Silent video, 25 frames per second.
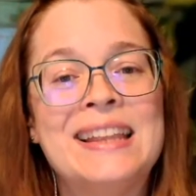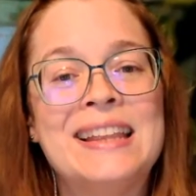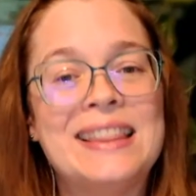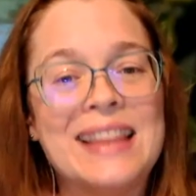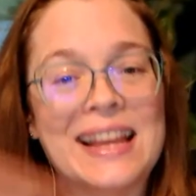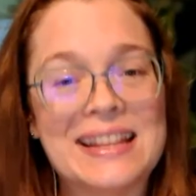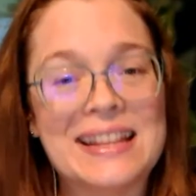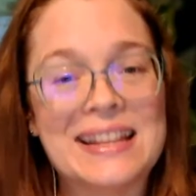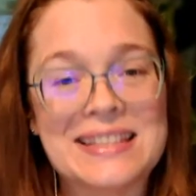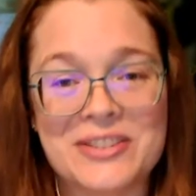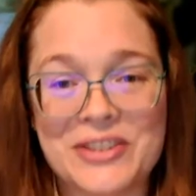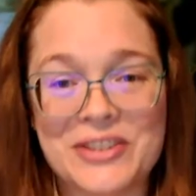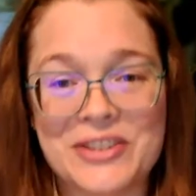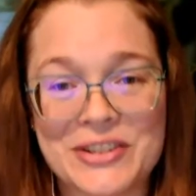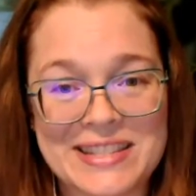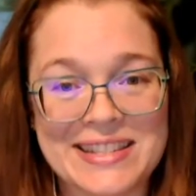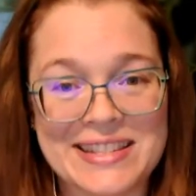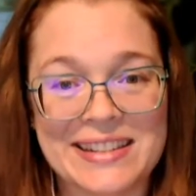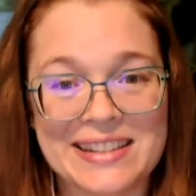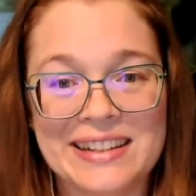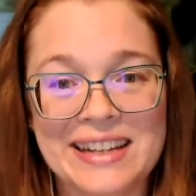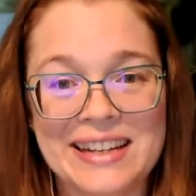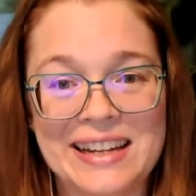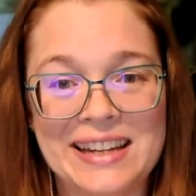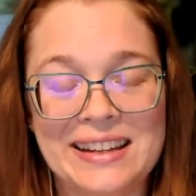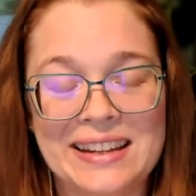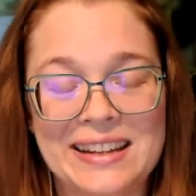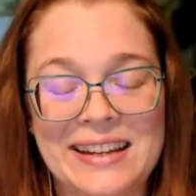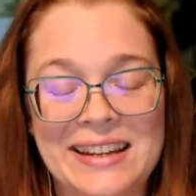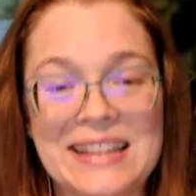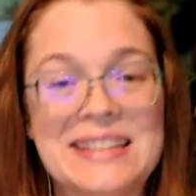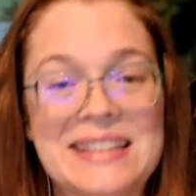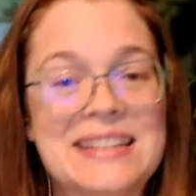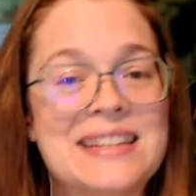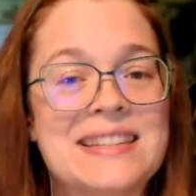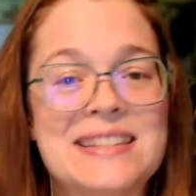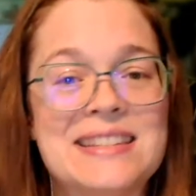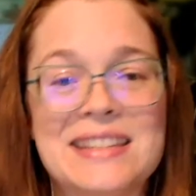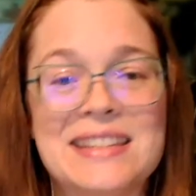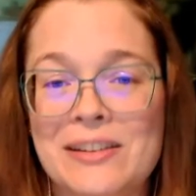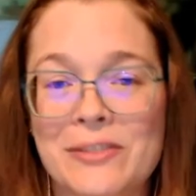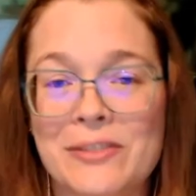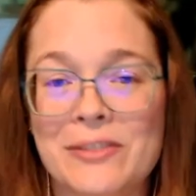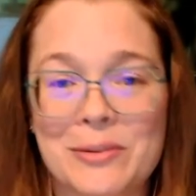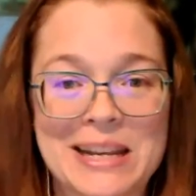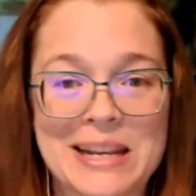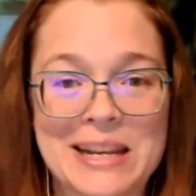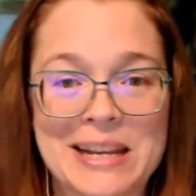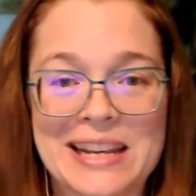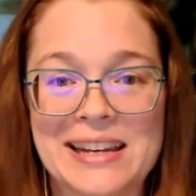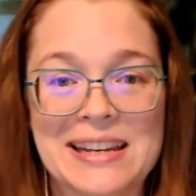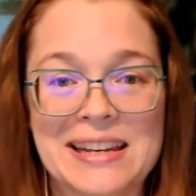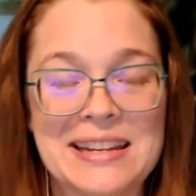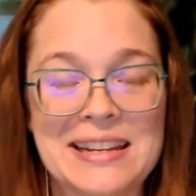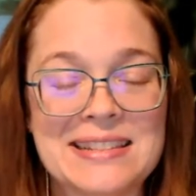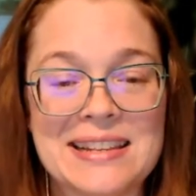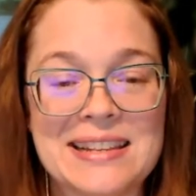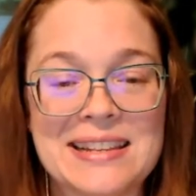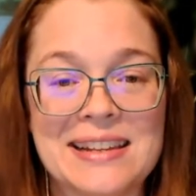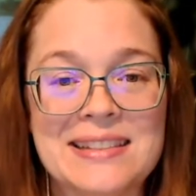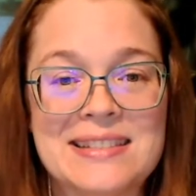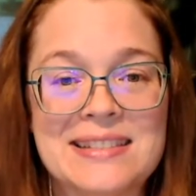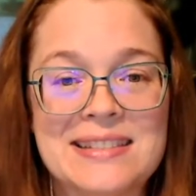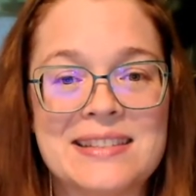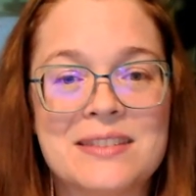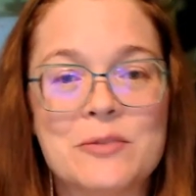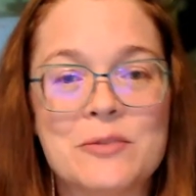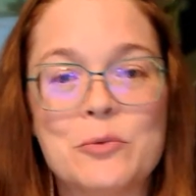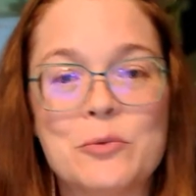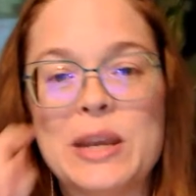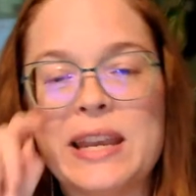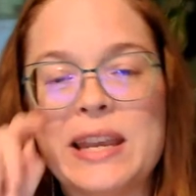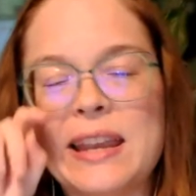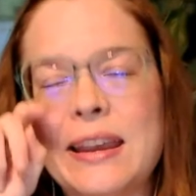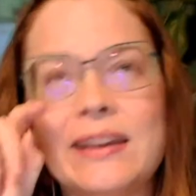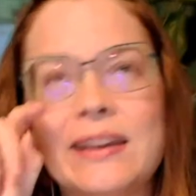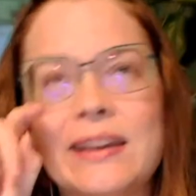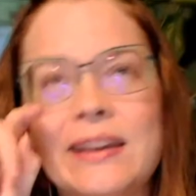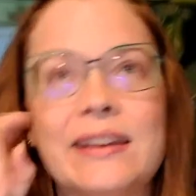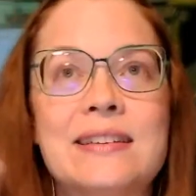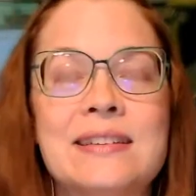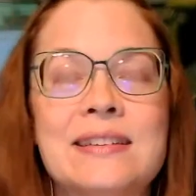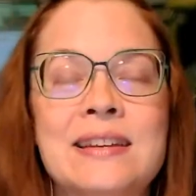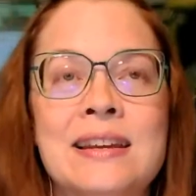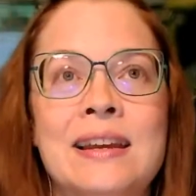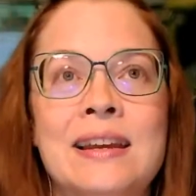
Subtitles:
That's just silly. It doesn't even make any sense. We can't